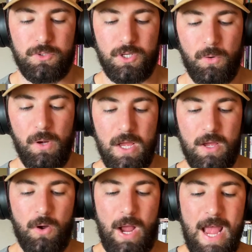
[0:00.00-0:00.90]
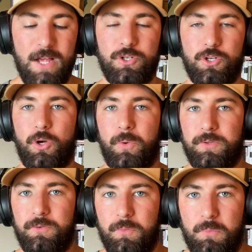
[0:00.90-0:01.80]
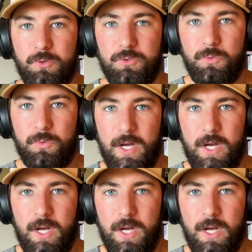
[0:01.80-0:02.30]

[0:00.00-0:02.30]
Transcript: So as you're going through the middle school,